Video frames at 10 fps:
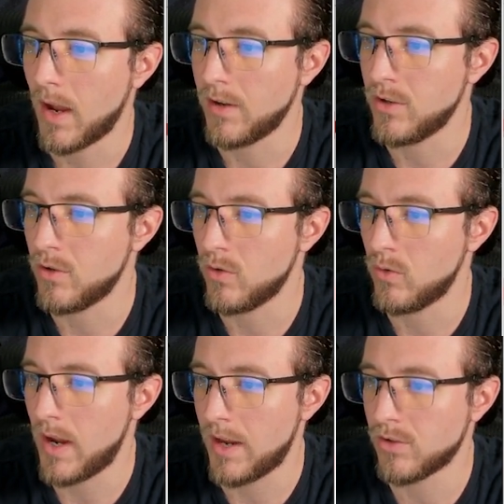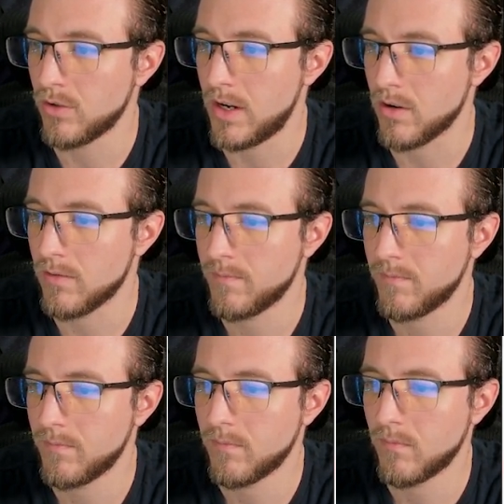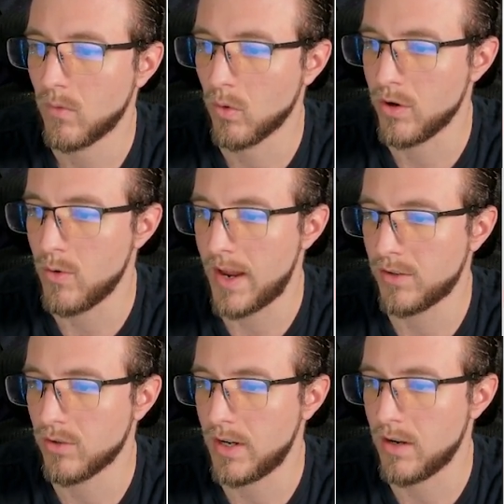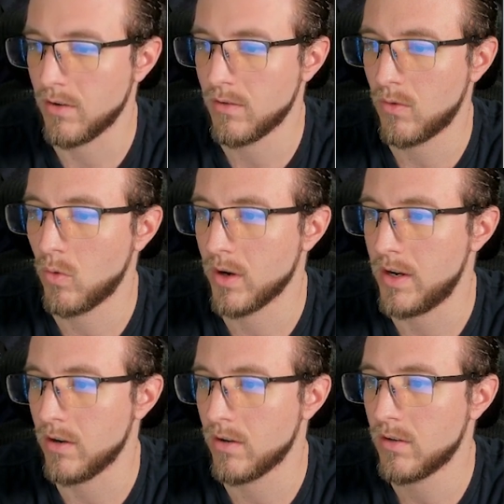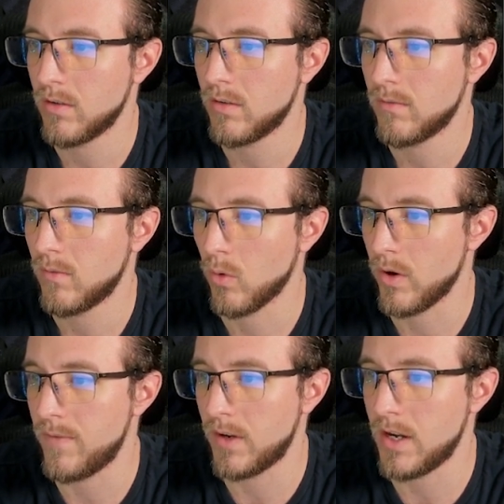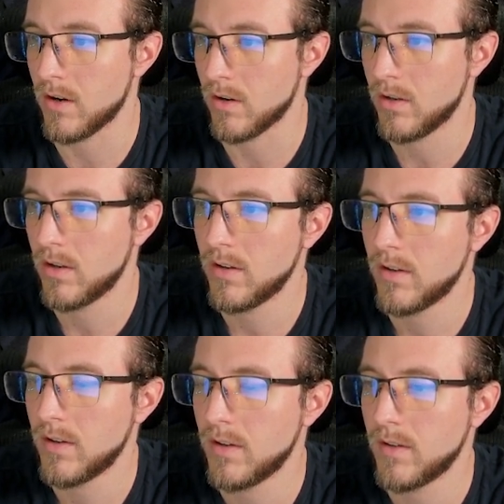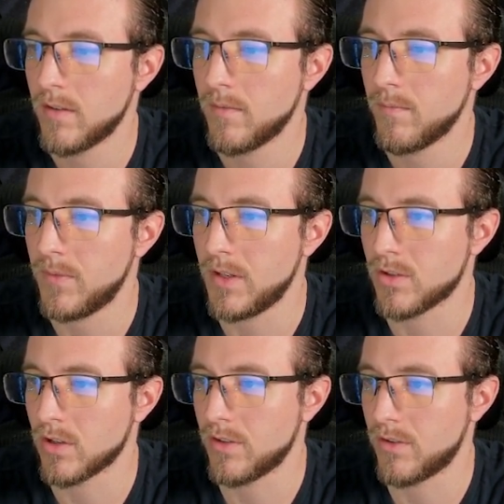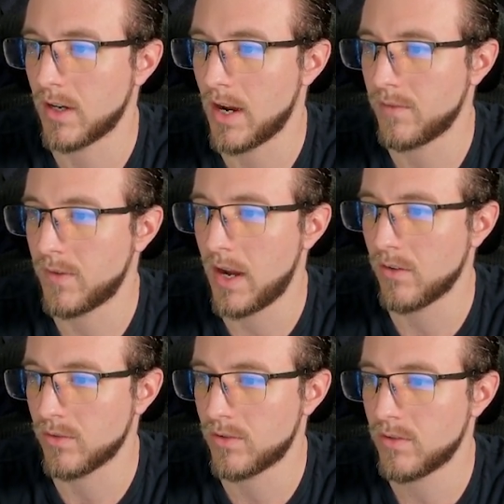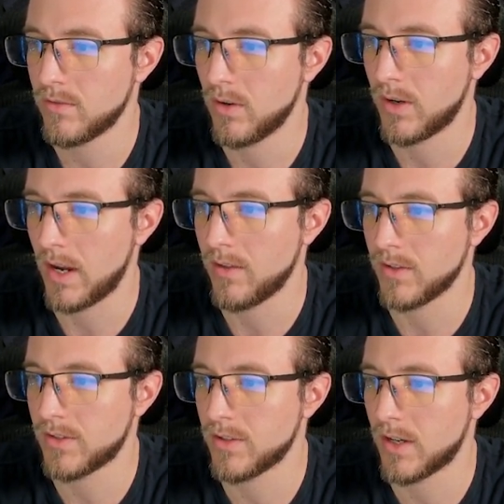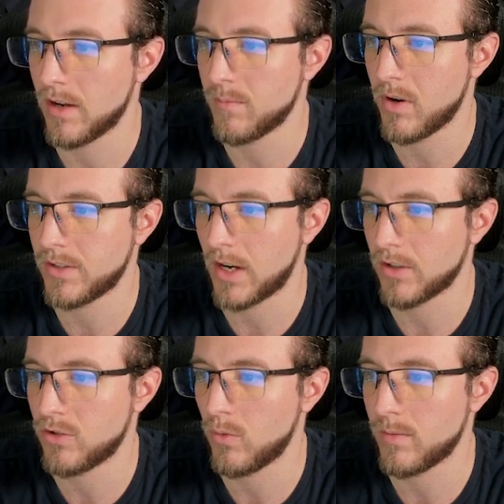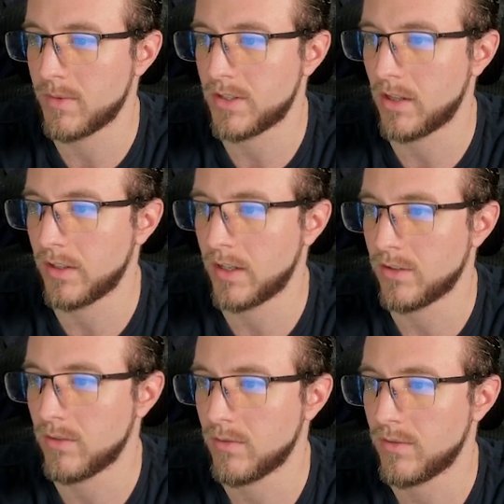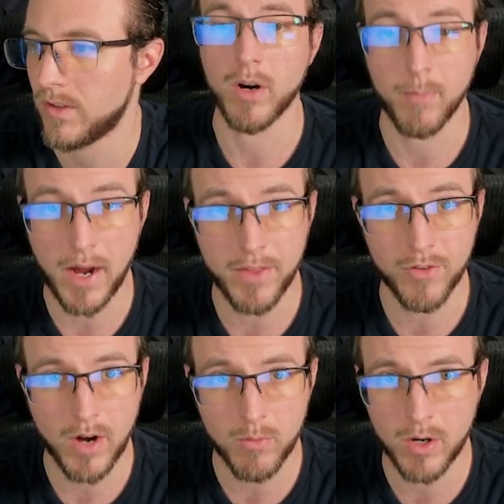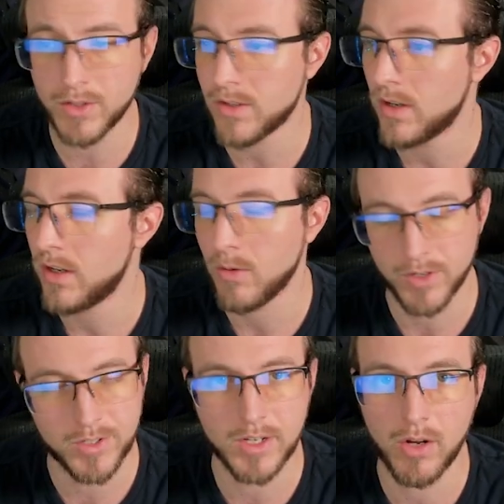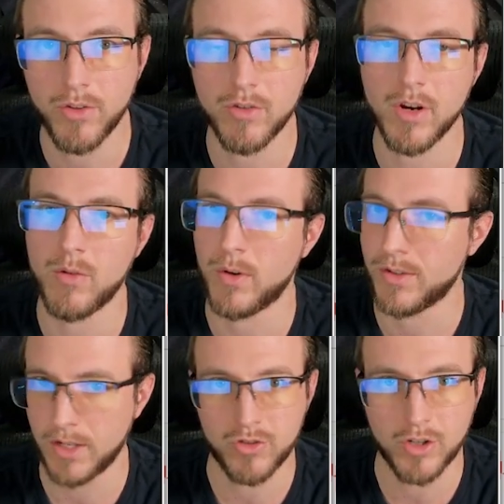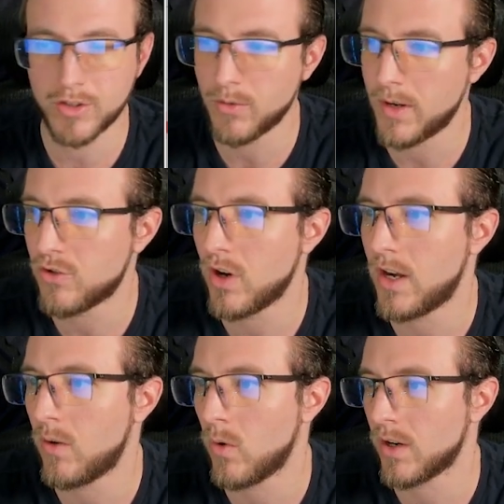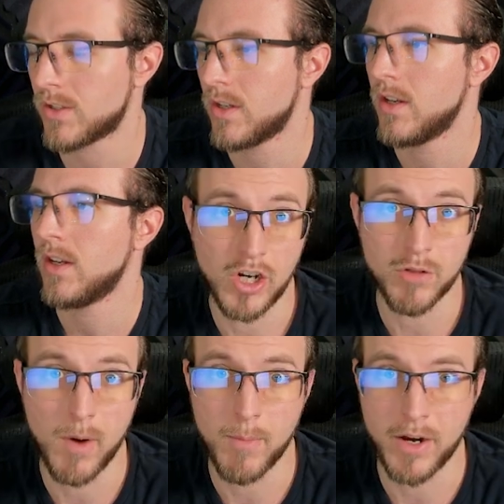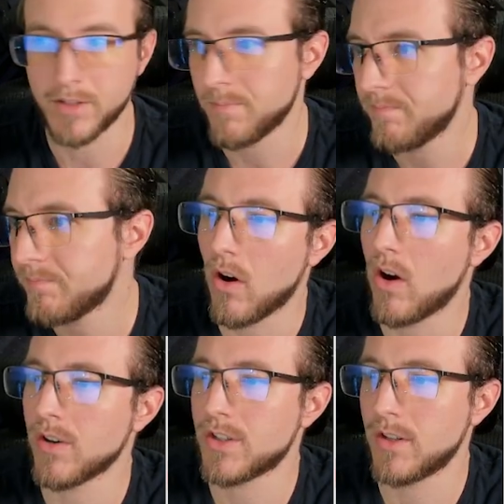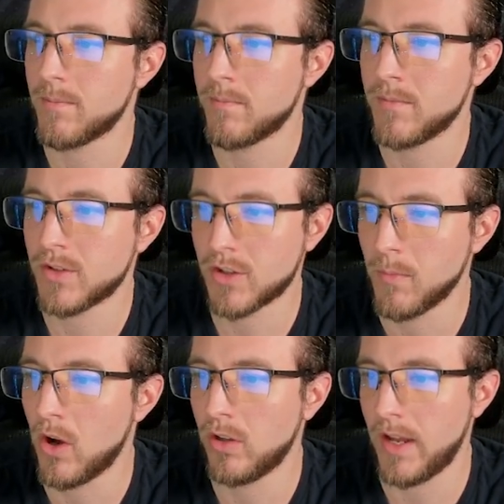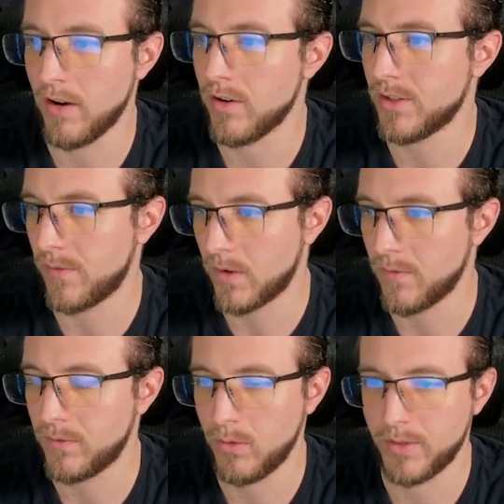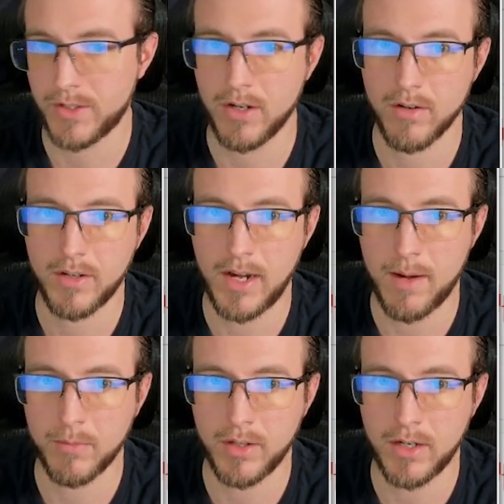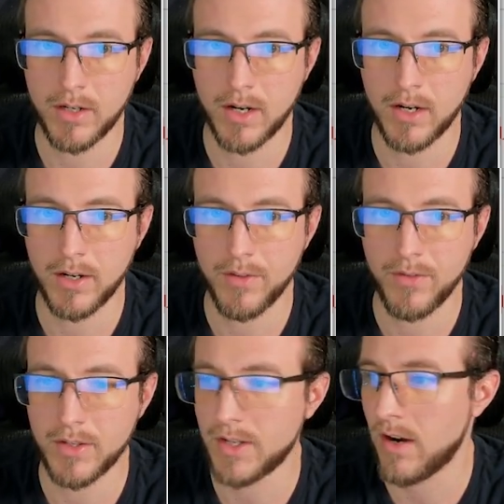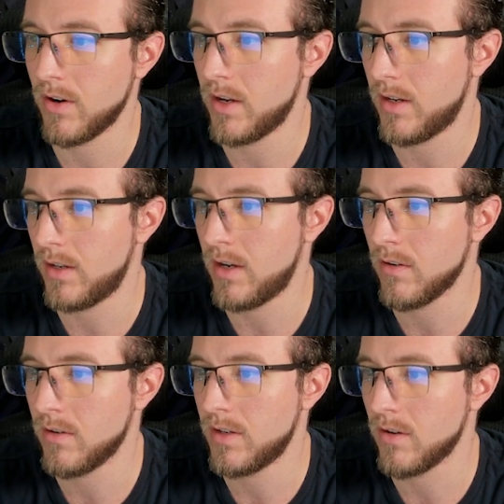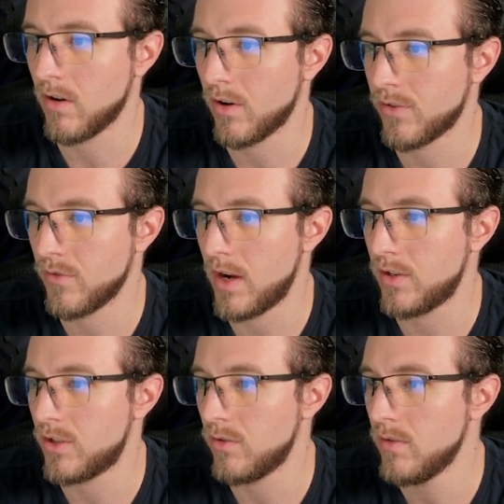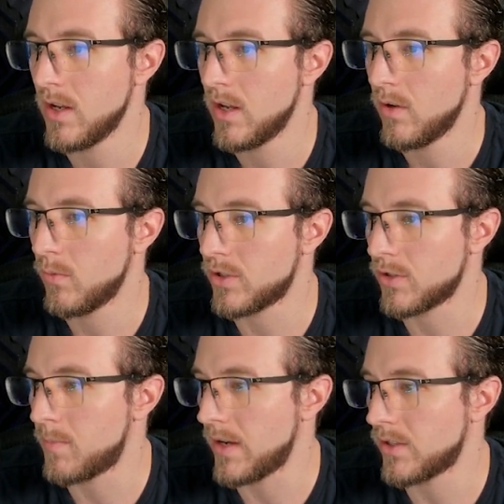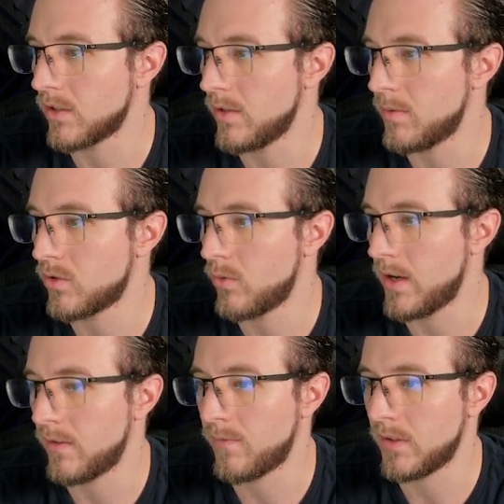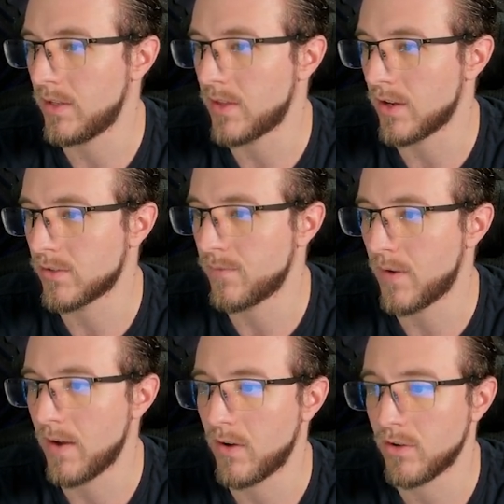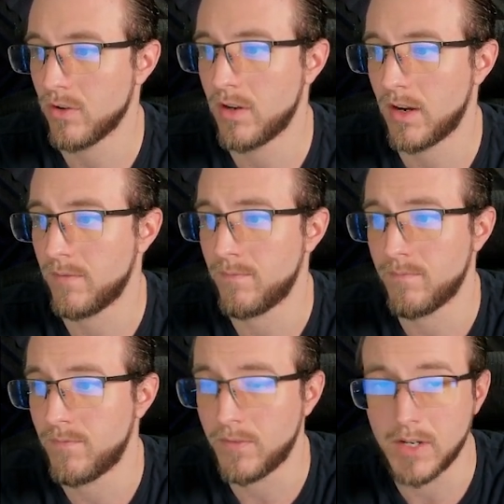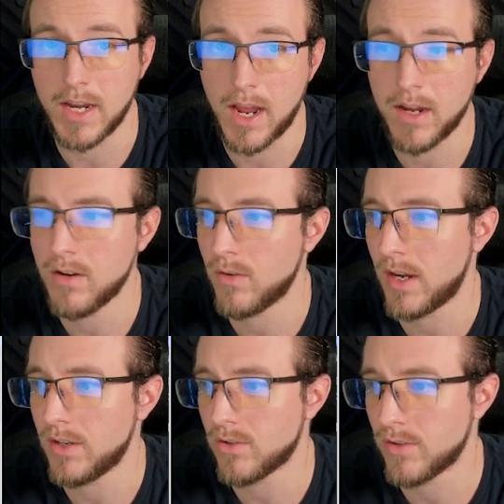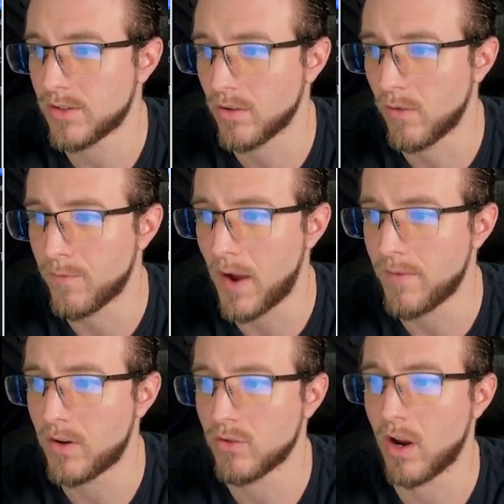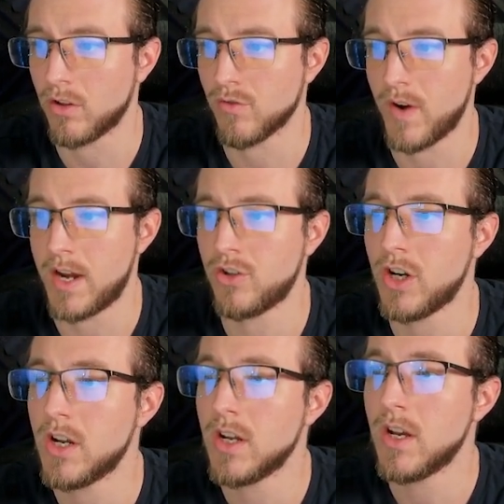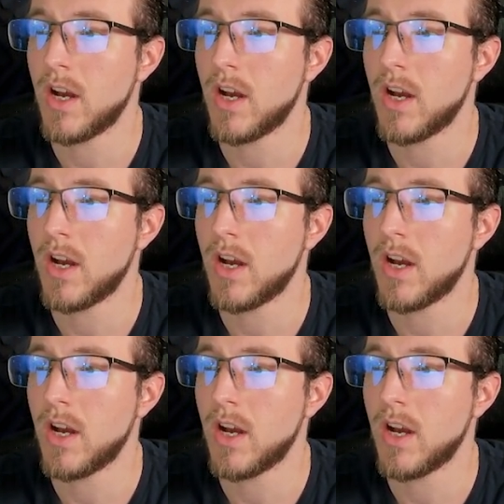and you entered here, or you entered here, or even here, these are the kind of candles, okay? This is the kind of price action you want to be selling into. You want to buy the red ones, you want to sell the green ones. That's just the way trading works. Change my mind. There are some small areas of confluence here, namely this area in here near our 382, which is basically between 50,500 and 50K, okay? So this little $500 range,